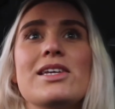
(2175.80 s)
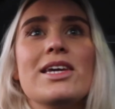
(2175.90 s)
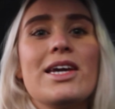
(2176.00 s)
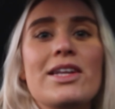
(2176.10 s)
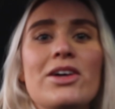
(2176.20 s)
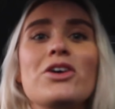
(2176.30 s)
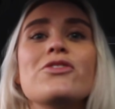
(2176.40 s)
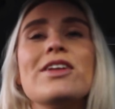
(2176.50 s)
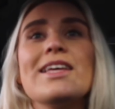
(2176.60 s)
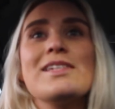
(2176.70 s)
so you can
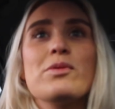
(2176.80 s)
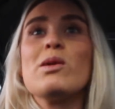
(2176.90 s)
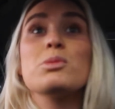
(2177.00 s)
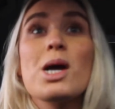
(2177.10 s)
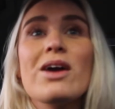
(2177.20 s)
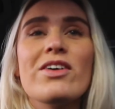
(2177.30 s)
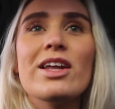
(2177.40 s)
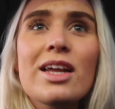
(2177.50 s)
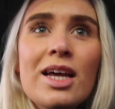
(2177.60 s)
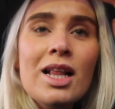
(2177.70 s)
hopefully see me on the
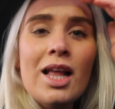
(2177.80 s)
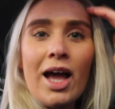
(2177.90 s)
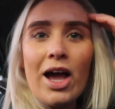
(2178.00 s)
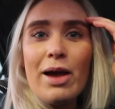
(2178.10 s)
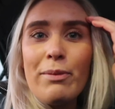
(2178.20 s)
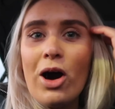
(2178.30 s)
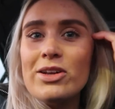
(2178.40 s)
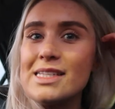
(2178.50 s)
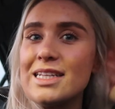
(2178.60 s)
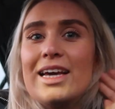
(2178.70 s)
driving.
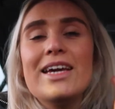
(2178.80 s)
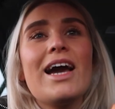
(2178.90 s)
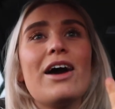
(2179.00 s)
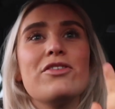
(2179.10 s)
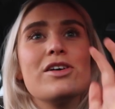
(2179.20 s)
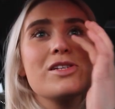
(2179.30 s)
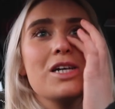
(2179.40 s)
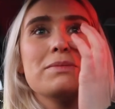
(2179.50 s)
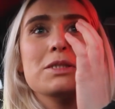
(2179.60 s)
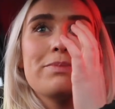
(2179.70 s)
Honestly, I feel
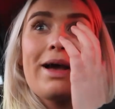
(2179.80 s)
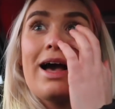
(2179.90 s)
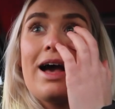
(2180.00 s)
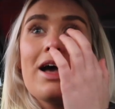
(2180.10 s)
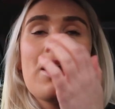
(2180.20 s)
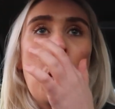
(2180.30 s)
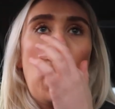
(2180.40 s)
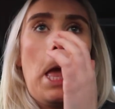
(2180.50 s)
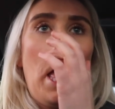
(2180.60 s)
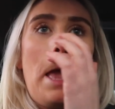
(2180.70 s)
so much better
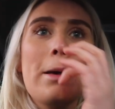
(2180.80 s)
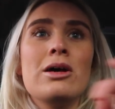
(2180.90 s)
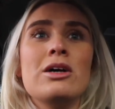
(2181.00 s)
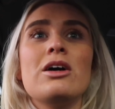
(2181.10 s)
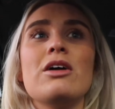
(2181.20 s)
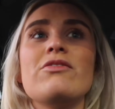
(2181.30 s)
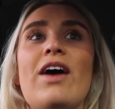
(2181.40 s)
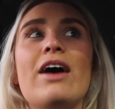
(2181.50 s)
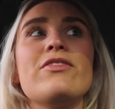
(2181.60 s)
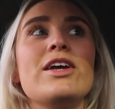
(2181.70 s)
for
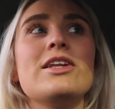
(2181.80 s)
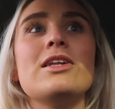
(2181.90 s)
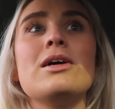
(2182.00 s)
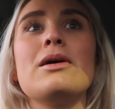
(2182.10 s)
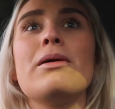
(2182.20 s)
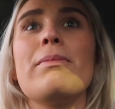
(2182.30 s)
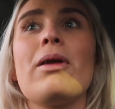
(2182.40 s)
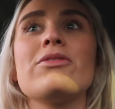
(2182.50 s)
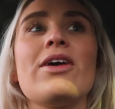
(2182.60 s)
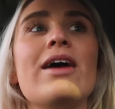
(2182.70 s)
having
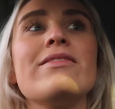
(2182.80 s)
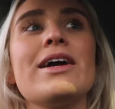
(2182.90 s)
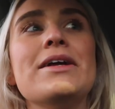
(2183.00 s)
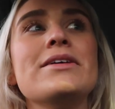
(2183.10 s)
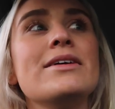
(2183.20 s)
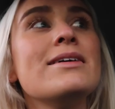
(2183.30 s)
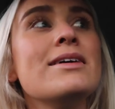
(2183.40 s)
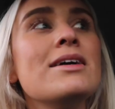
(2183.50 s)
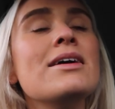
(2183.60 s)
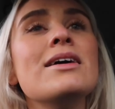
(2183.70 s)
blonde hair again.
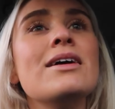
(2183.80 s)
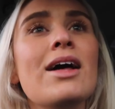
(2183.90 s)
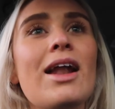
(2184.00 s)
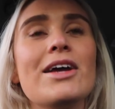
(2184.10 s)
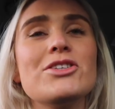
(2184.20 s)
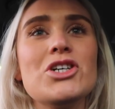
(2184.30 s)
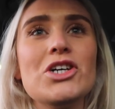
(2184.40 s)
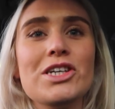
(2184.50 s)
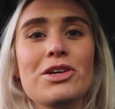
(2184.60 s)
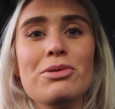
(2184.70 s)
Like,
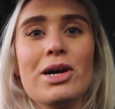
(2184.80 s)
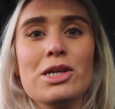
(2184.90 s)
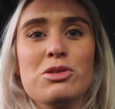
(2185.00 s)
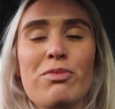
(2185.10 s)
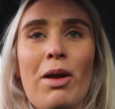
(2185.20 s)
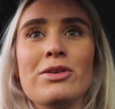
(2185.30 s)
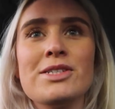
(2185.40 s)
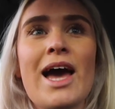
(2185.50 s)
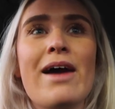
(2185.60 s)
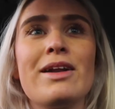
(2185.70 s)
don't you girls with blonde
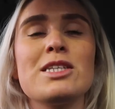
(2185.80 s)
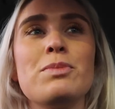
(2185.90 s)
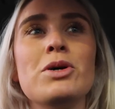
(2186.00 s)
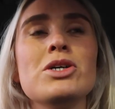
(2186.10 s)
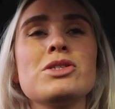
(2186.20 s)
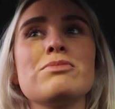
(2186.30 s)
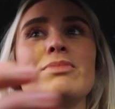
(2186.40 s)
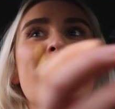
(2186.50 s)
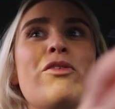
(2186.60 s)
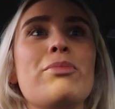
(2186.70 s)
hair, and I suppose
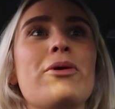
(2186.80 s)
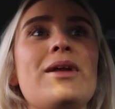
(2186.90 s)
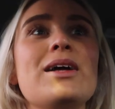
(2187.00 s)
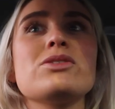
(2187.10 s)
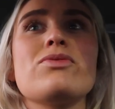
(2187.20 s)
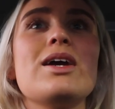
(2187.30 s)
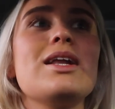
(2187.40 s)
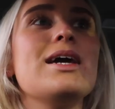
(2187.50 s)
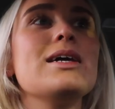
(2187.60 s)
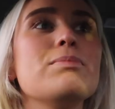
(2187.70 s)
even brunettes
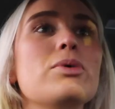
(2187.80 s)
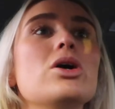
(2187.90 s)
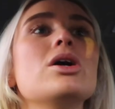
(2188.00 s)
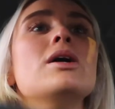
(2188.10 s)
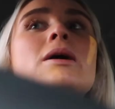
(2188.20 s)
really, but